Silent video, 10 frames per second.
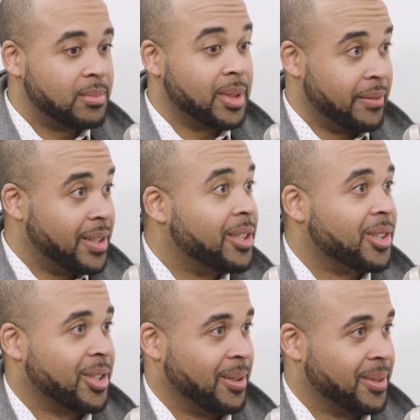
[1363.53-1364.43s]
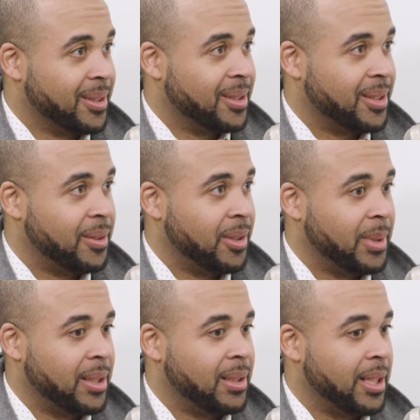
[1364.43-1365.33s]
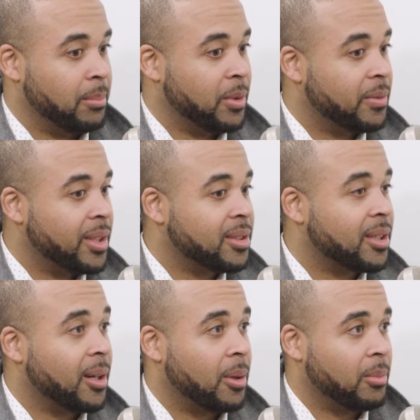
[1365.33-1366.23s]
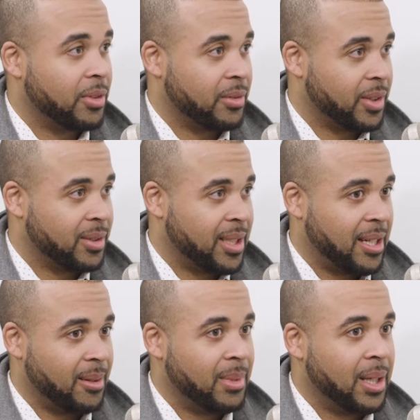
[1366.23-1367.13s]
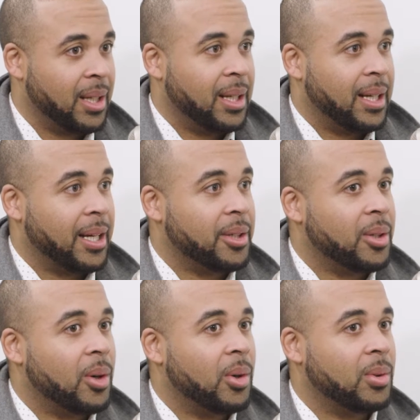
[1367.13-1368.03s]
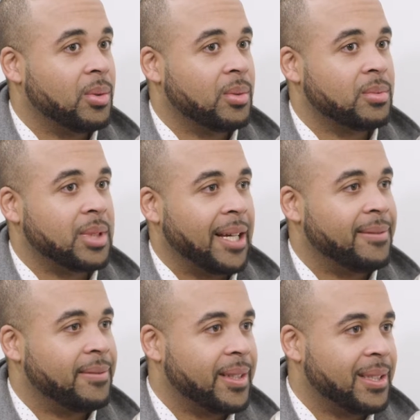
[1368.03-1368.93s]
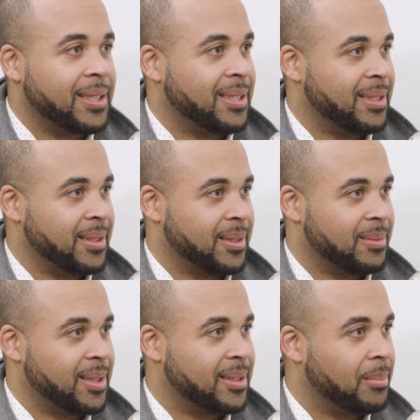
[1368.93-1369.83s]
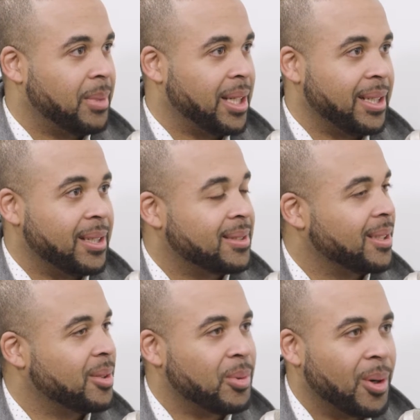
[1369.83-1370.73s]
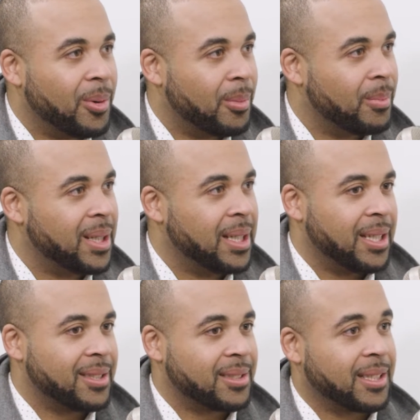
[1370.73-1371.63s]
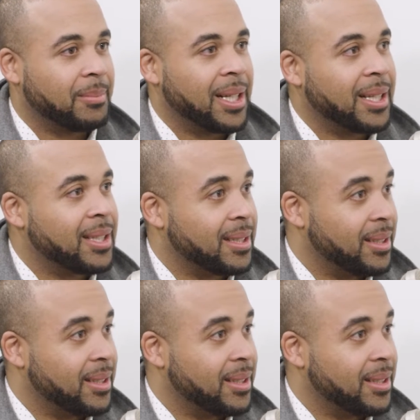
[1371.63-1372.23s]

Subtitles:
living in a shelter, you know what I mean? And moving into that home for the first time, I know that feeling it is when somebody gets a new home. And I was just like, man, I get